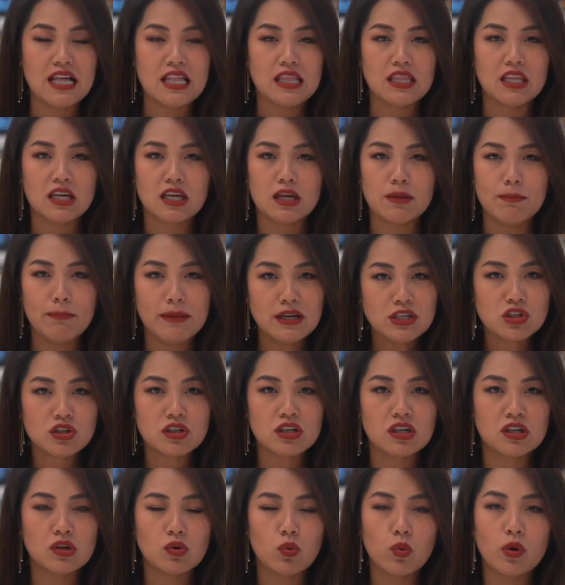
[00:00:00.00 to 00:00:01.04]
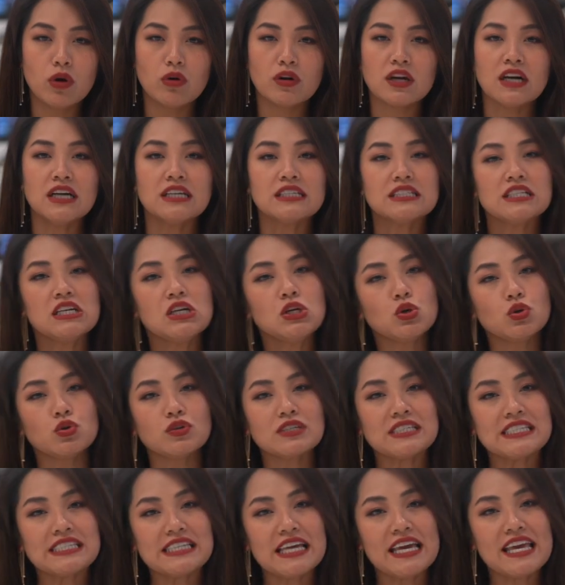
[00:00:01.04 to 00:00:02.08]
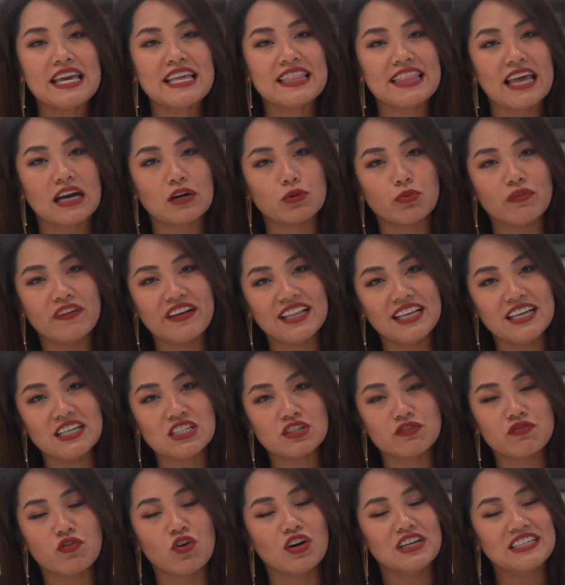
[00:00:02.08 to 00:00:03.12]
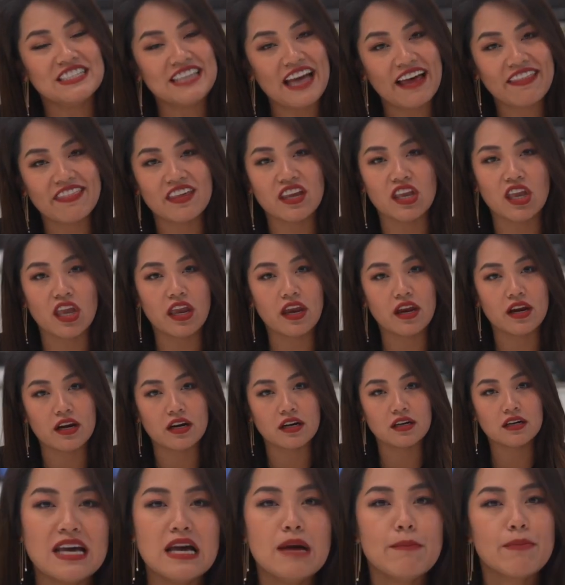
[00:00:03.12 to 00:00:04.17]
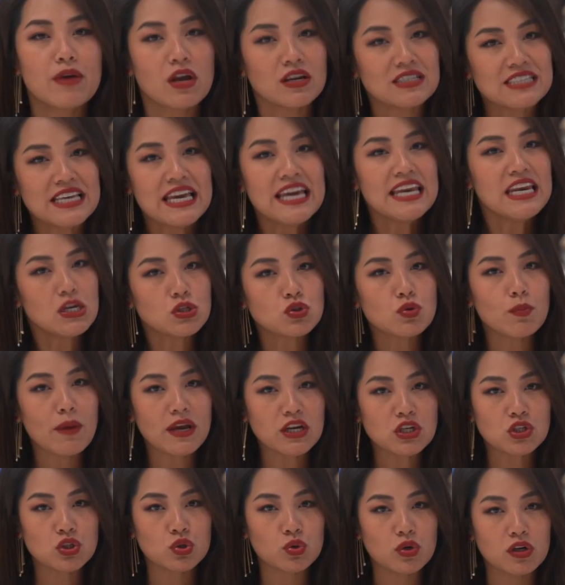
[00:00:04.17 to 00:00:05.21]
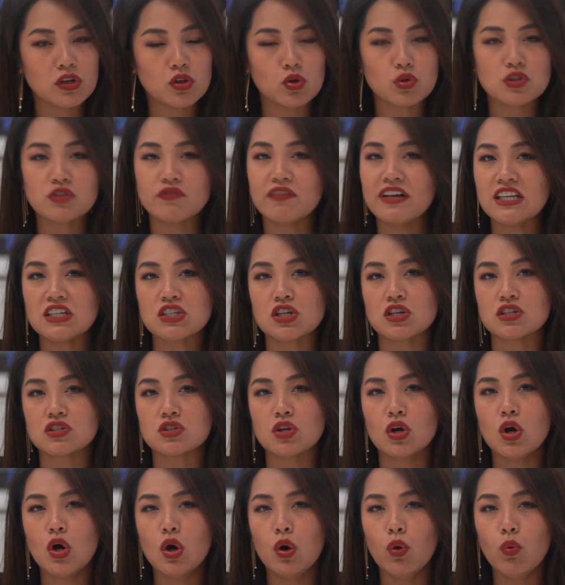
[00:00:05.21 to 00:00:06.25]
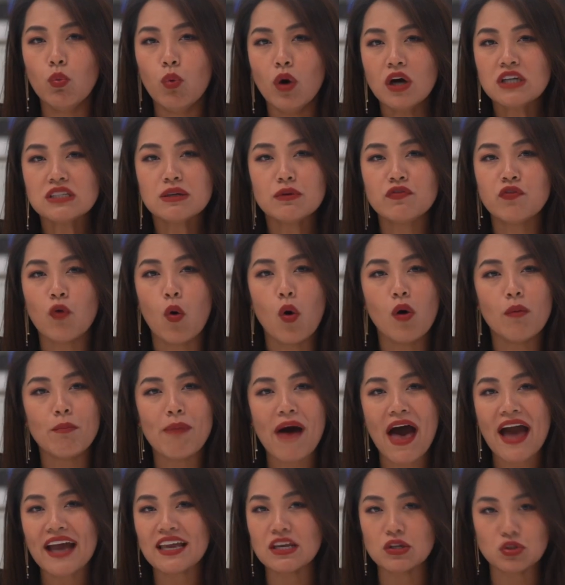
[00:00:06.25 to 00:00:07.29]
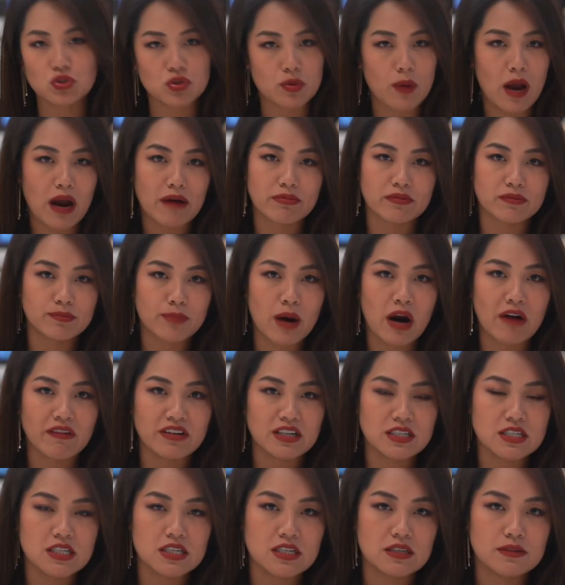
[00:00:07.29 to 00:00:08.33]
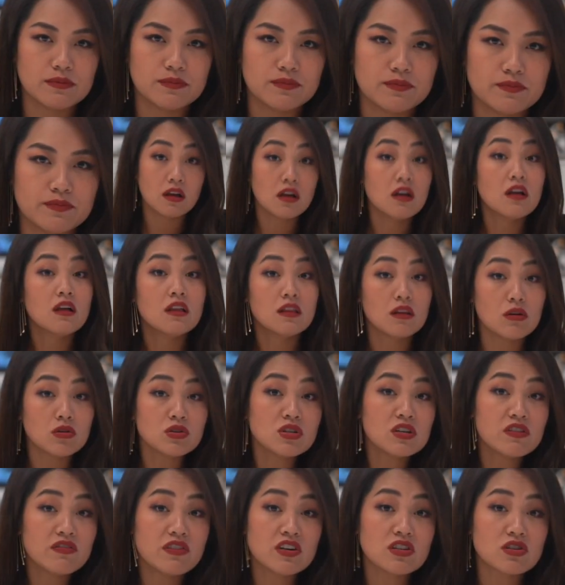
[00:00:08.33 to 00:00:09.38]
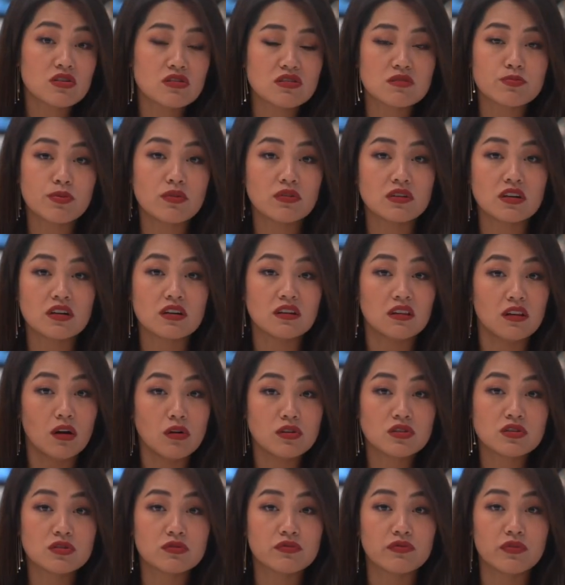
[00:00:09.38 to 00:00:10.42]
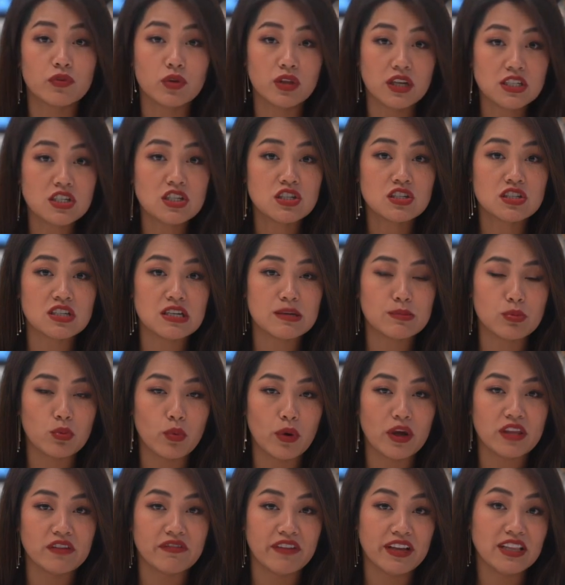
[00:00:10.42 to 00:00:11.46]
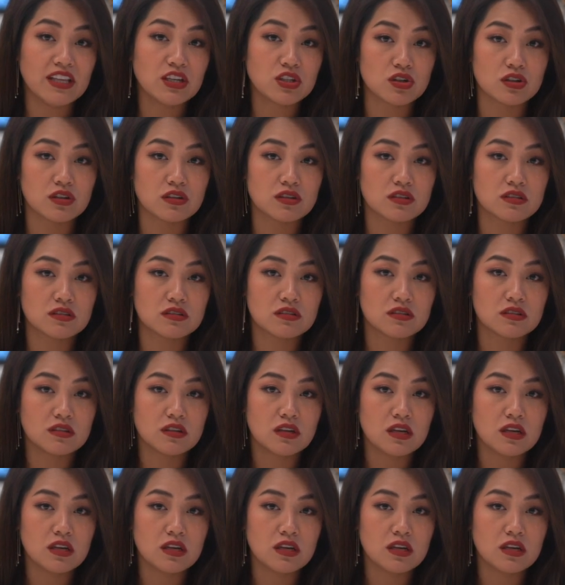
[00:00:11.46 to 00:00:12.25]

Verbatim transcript: the commissioner will continue to stay in that village for another year because he needs to make sure those villagers won't fall back into poverty. Those officials build a close relationship with villagers.